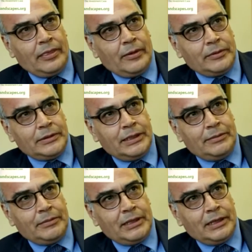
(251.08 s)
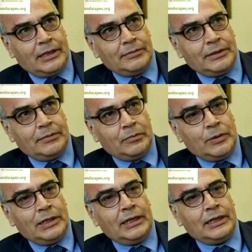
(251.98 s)
though they may have the
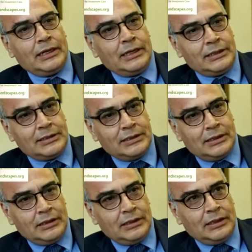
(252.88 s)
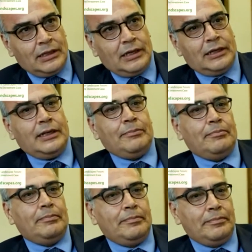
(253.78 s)
willingness and the
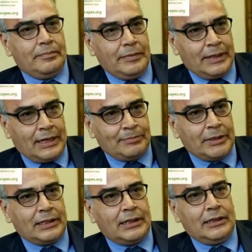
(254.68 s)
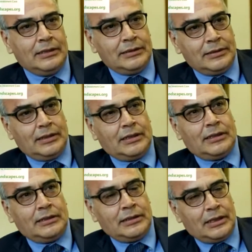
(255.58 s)
capital
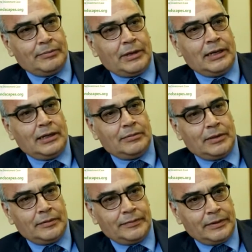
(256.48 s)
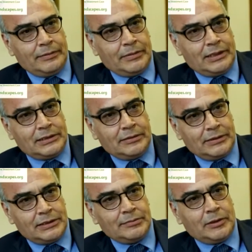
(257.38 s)
available for investing
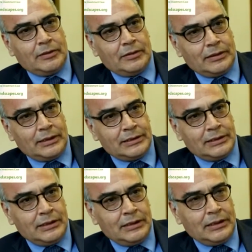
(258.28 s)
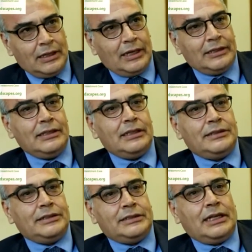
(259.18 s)
with smallholders, I think the
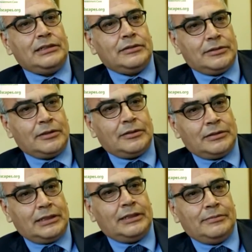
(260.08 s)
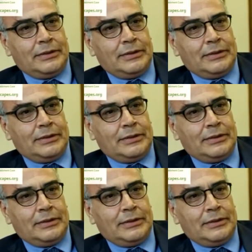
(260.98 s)
transactions costs are